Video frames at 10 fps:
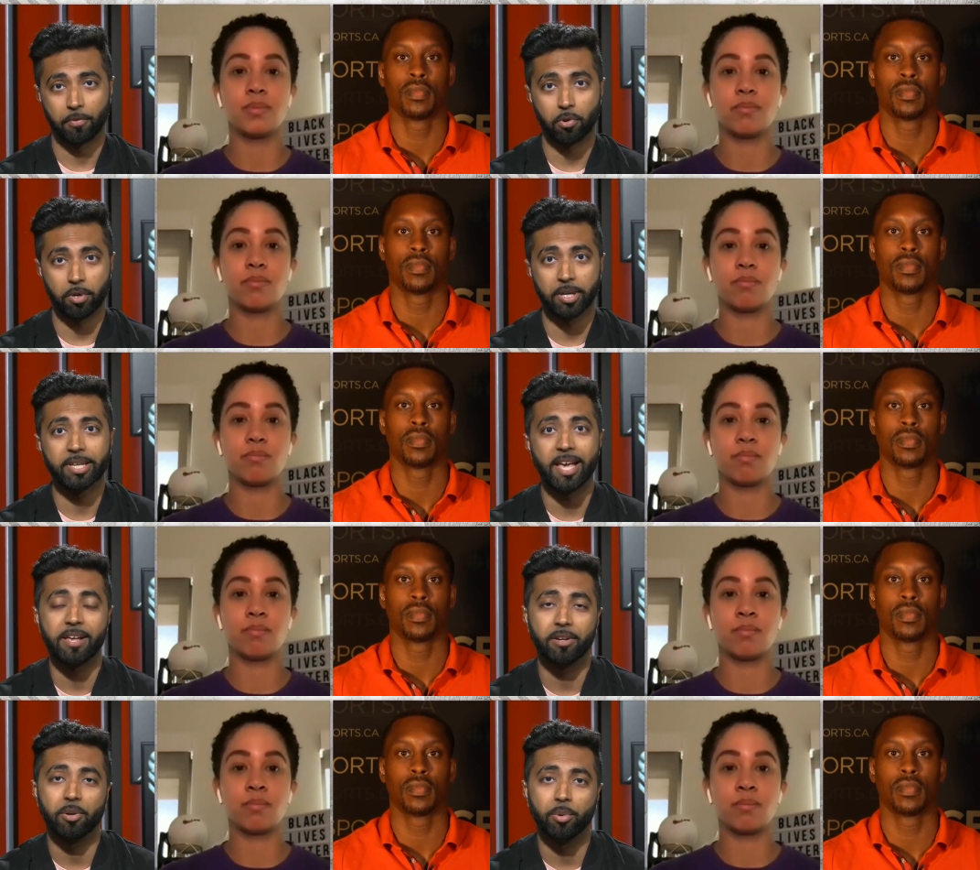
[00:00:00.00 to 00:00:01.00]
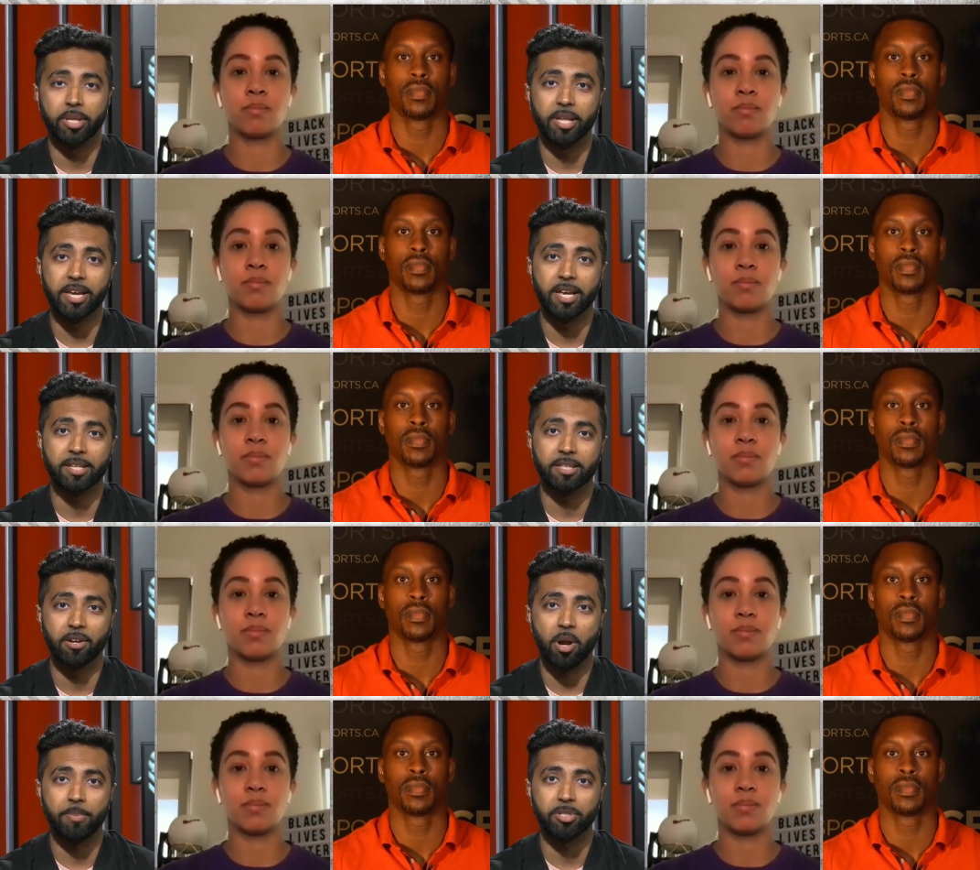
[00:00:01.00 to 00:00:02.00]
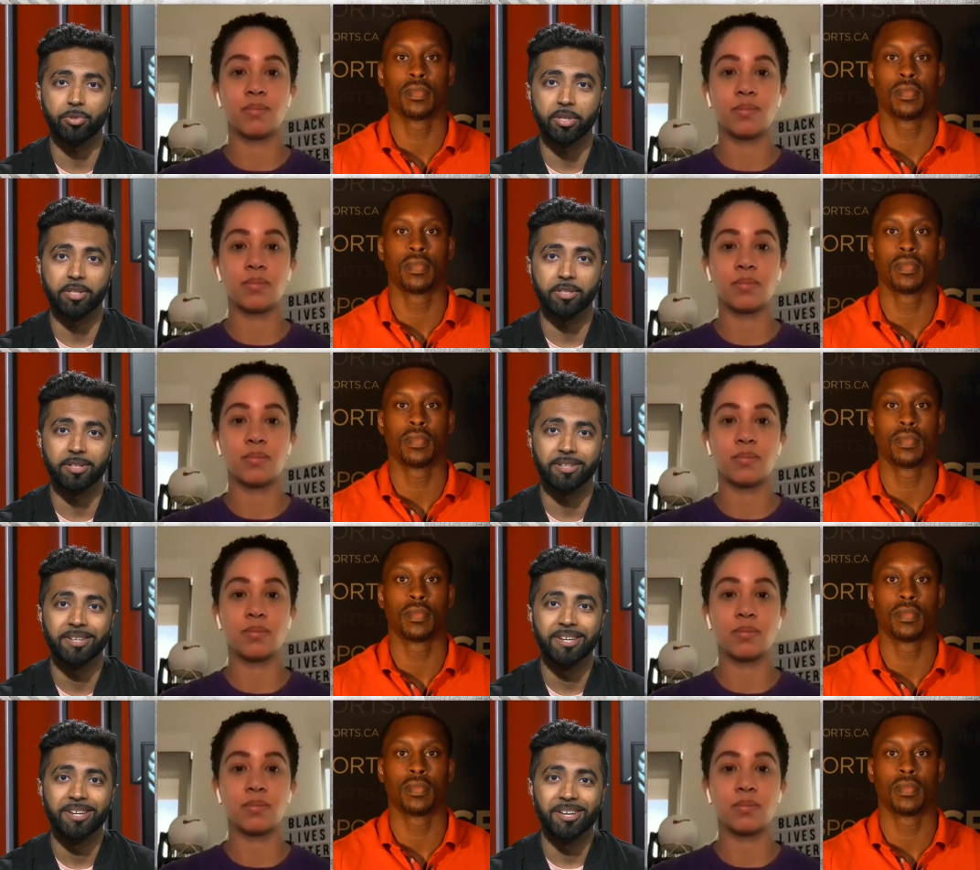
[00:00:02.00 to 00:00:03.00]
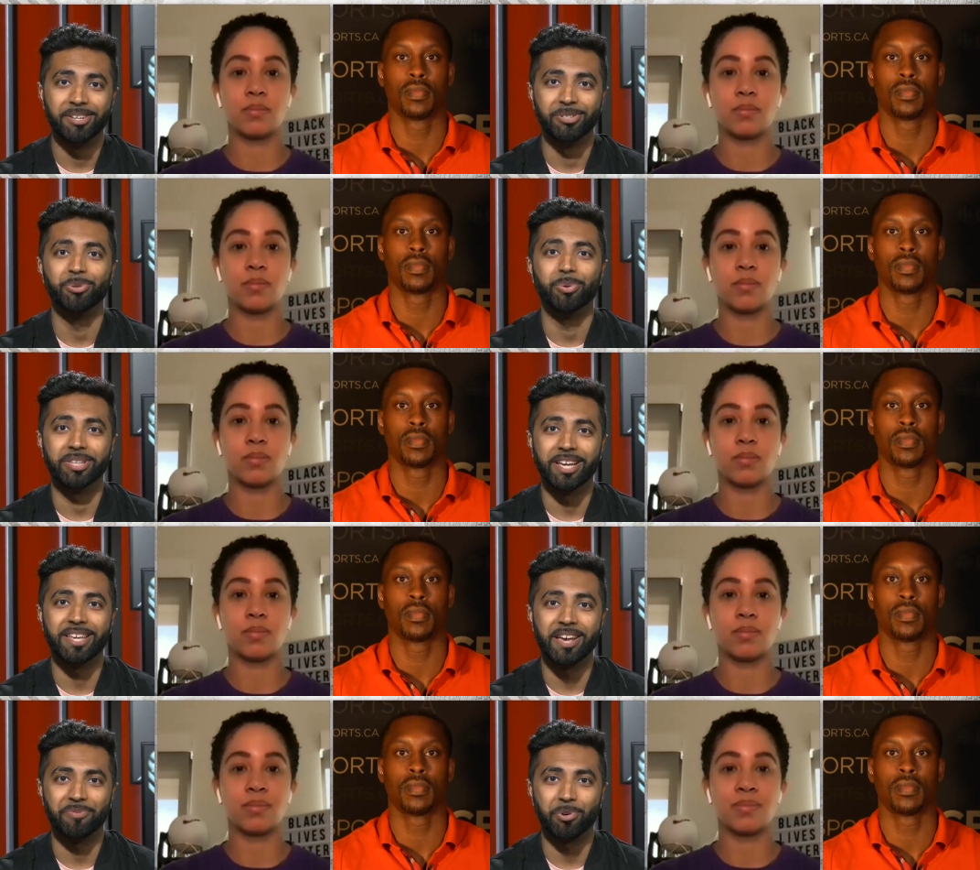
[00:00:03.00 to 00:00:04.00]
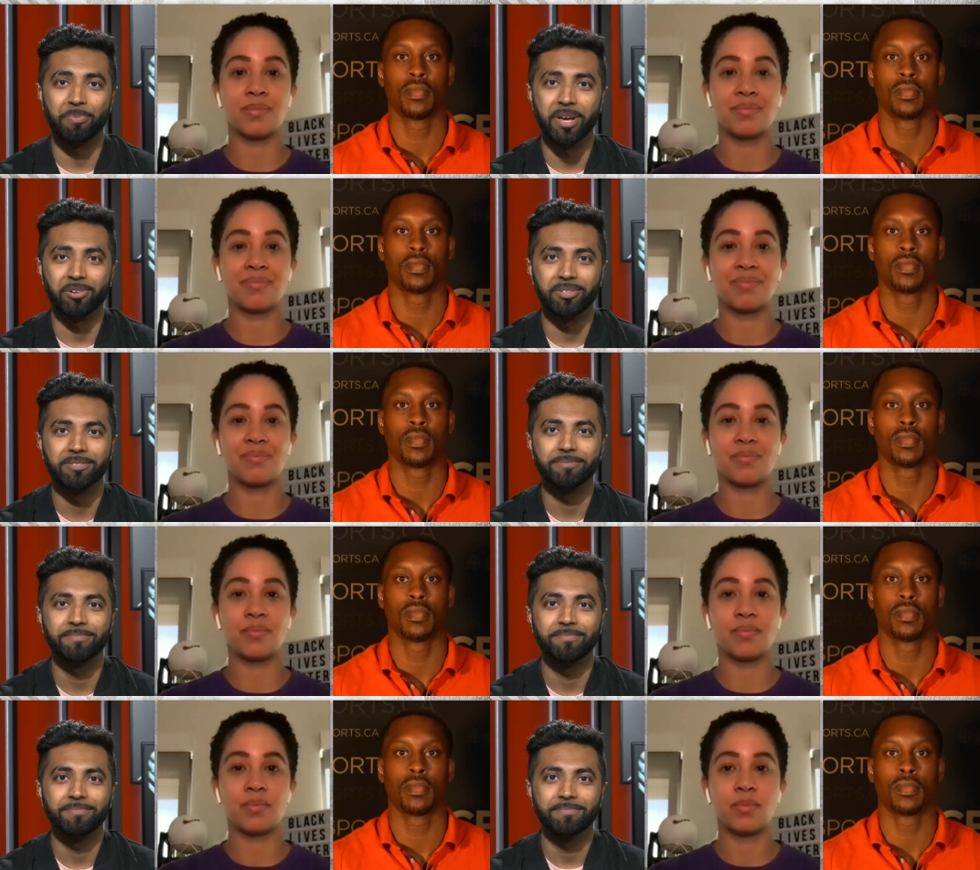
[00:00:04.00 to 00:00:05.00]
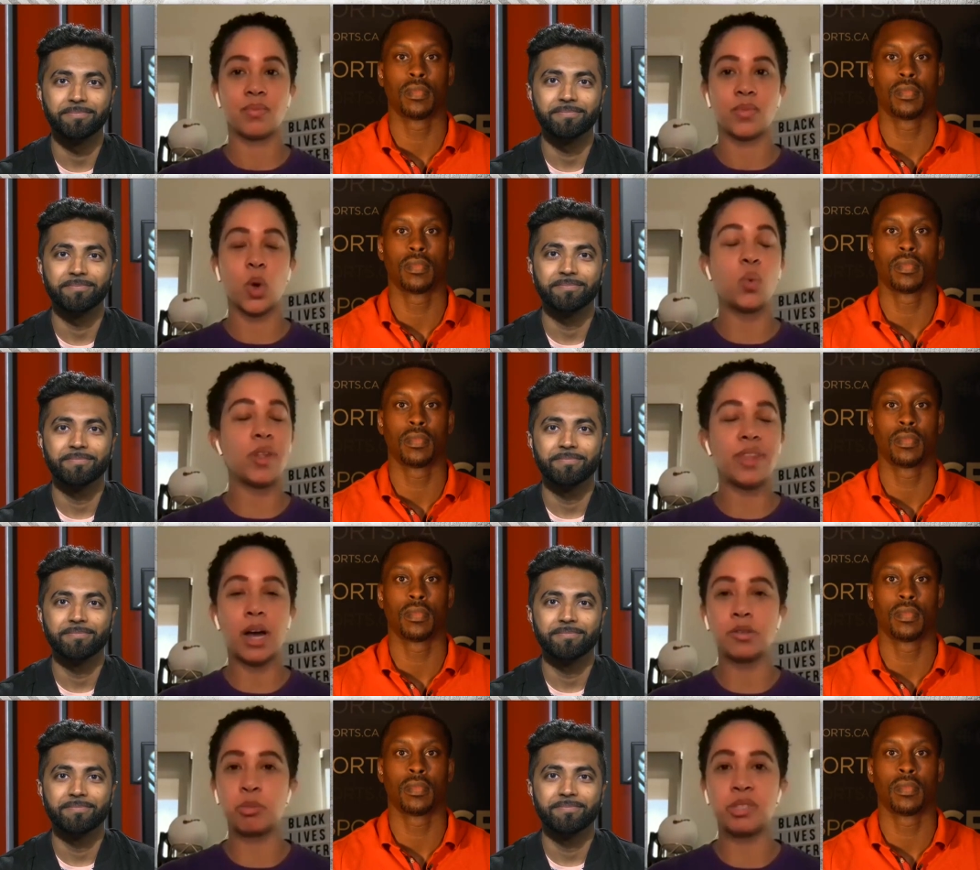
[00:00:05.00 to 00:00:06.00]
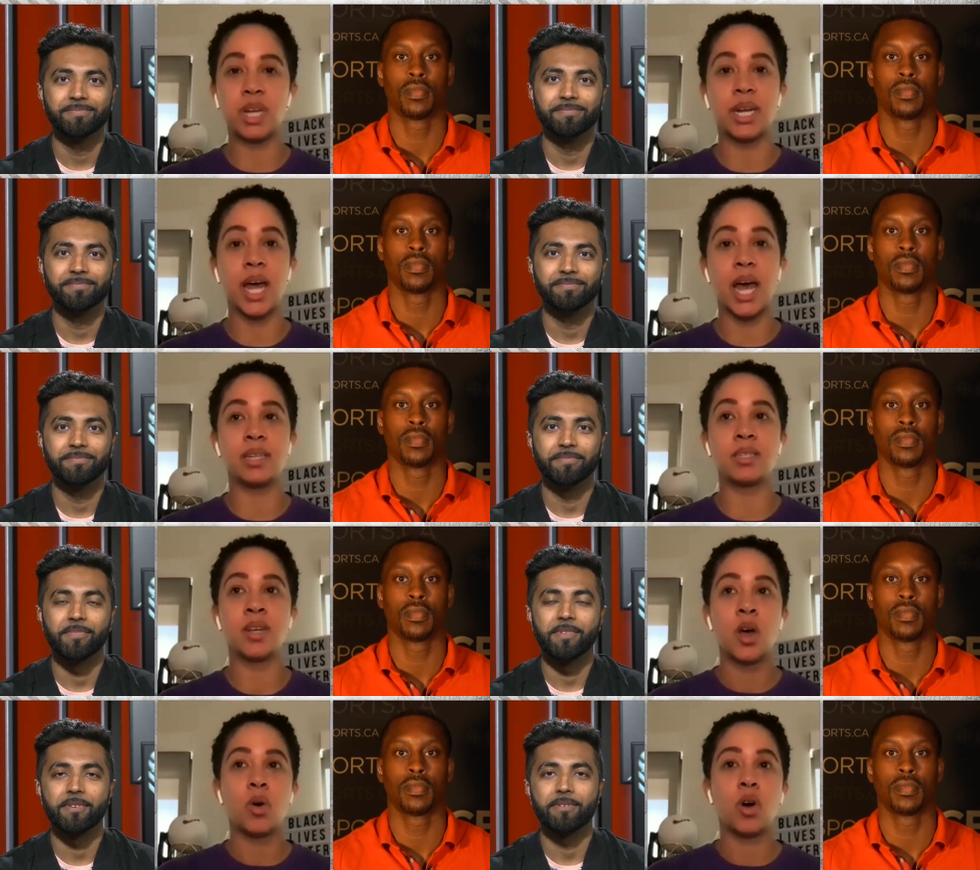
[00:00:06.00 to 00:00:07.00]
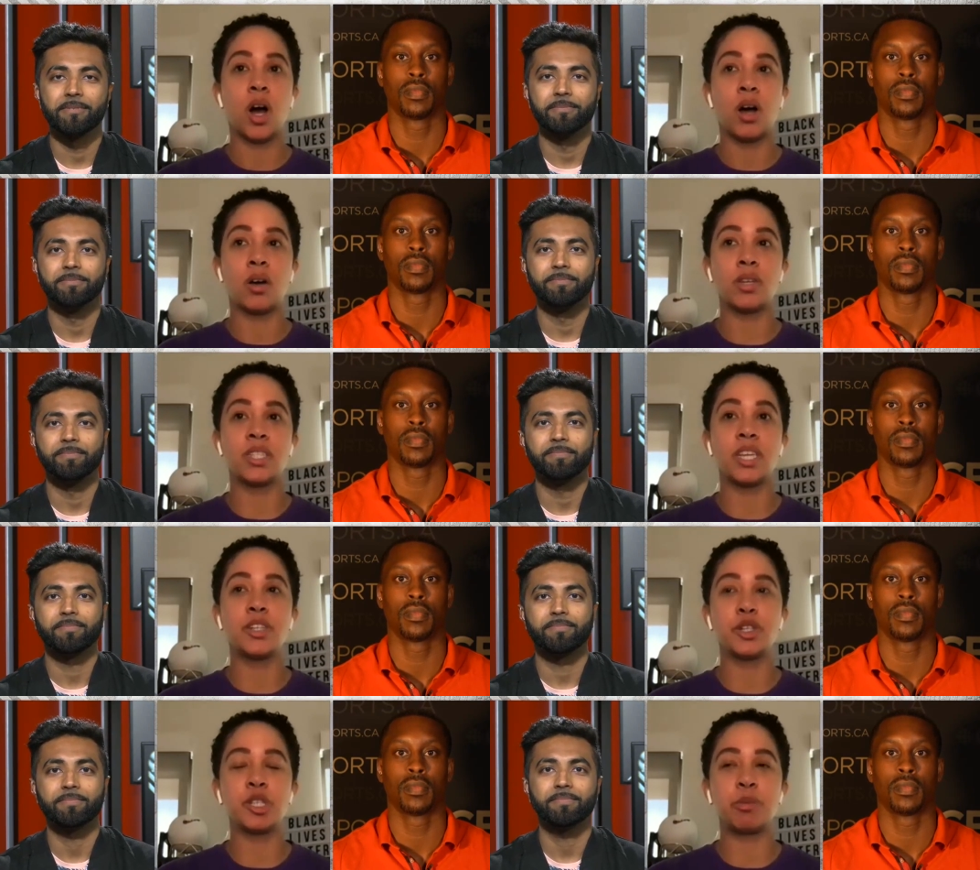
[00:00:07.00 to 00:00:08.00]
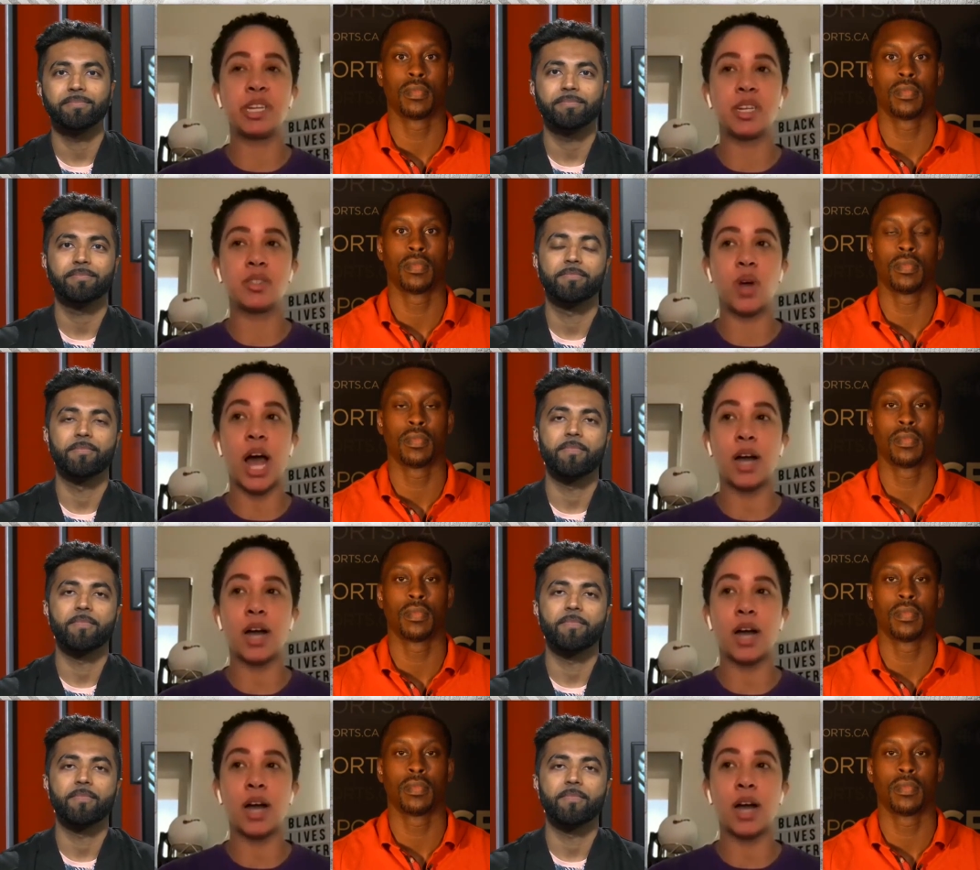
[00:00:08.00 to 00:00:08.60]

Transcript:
Speaker 1: for Canada when they get their opportunity to do what they can for a medal.
Speaker 2: 1000%. And uh, it's interesting because